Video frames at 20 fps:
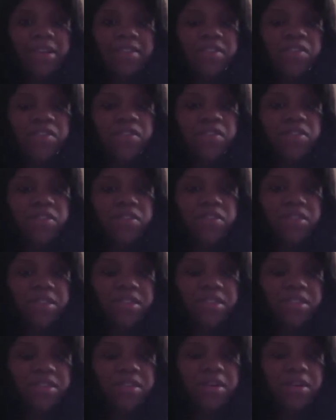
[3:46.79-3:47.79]
school's
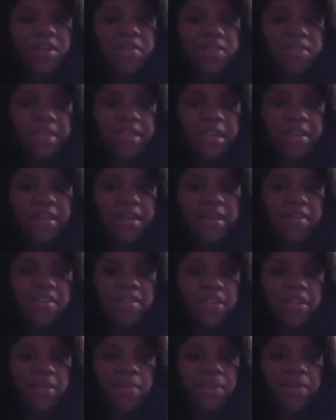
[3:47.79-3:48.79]
use of technology,